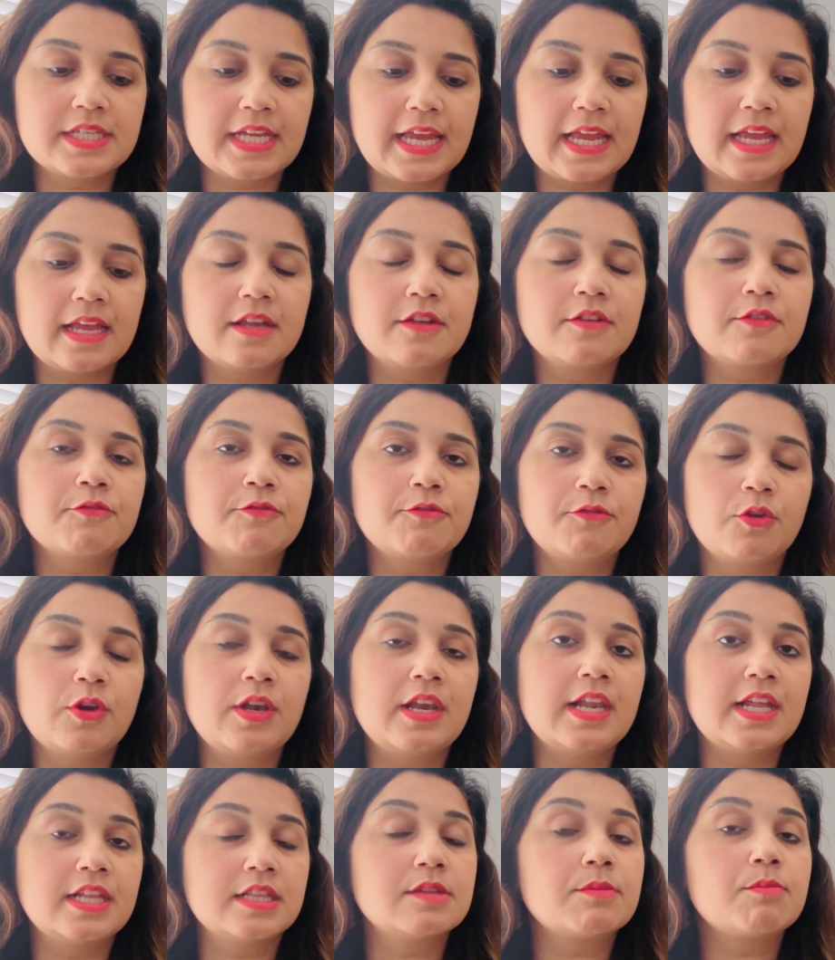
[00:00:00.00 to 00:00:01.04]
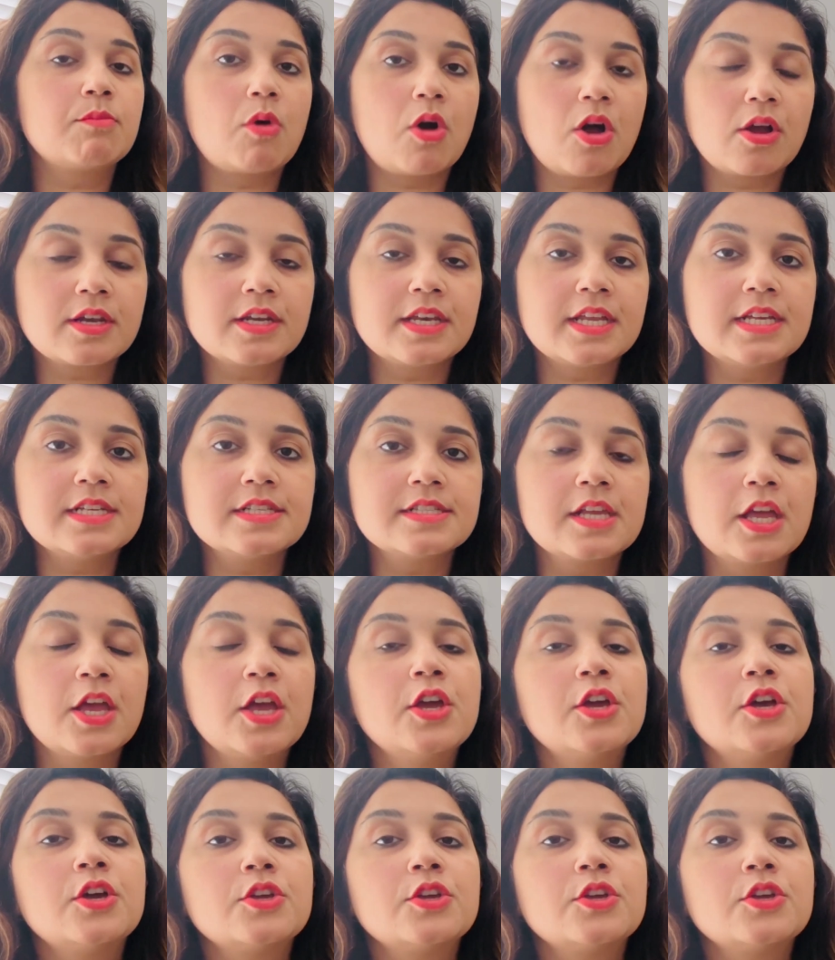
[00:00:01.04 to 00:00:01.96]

take full length mock test,